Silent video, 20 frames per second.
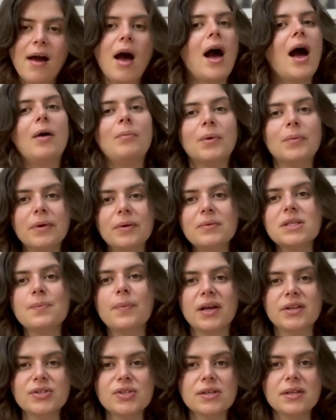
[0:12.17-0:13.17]
I'm a BIM
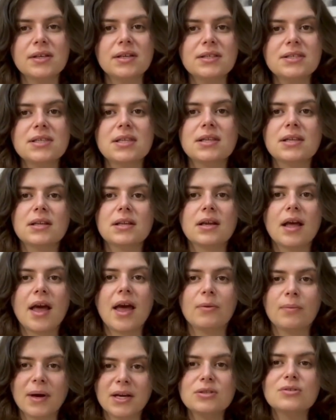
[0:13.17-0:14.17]
specialist
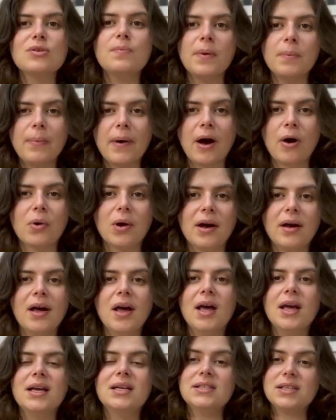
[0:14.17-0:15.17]
and my superpower
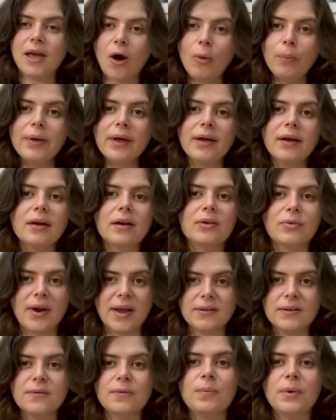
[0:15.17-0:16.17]
is helping
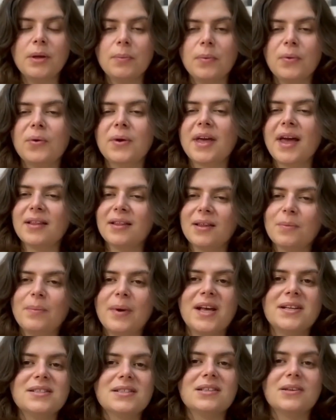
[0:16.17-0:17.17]
creative people get the
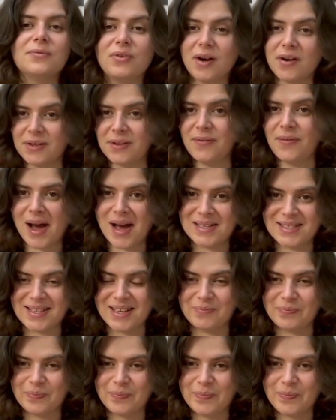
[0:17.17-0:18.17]
best of Revit faster.
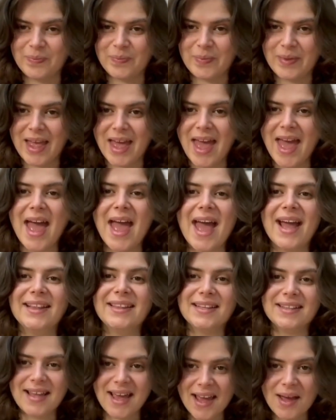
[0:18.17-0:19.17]
And
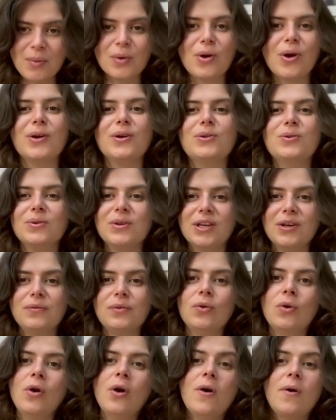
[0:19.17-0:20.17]
today I'm going to give
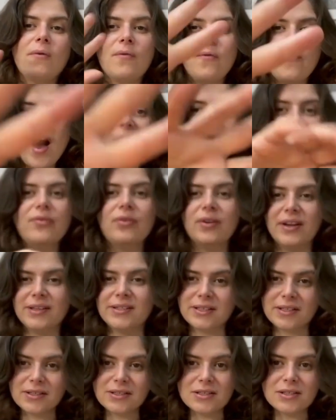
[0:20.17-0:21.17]
you 5
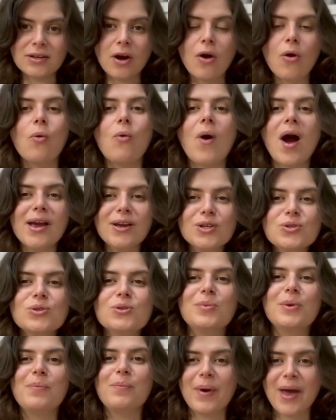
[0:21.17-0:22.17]
reasons why you should
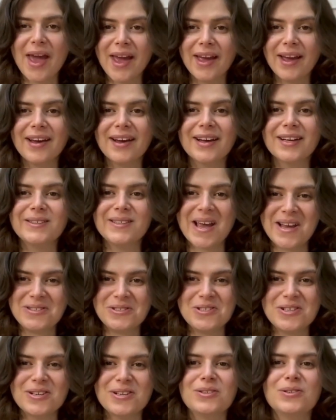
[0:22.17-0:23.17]
be paying
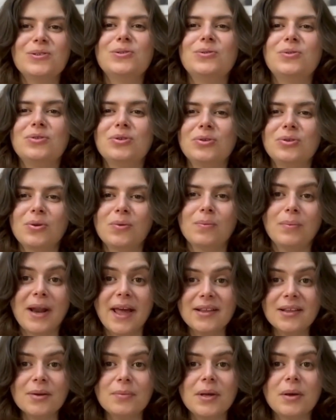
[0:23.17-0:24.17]
attention to
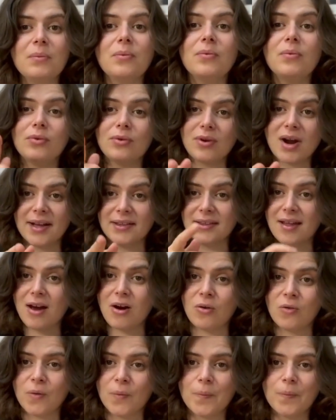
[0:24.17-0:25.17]
Blender BIM right now.